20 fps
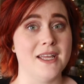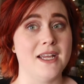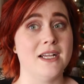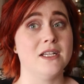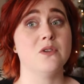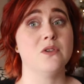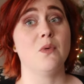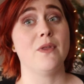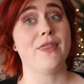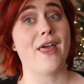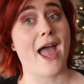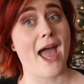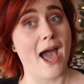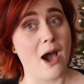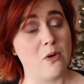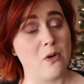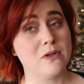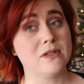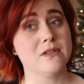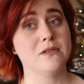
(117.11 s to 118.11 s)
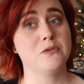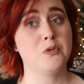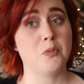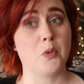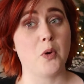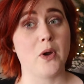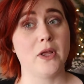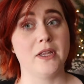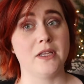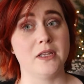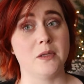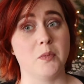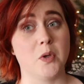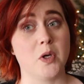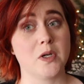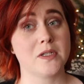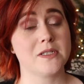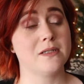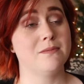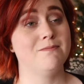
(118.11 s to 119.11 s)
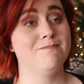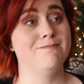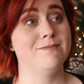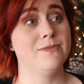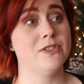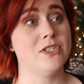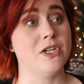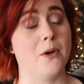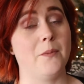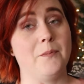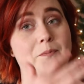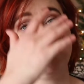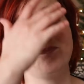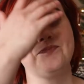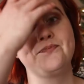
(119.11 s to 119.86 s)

things without spoiling the books. So,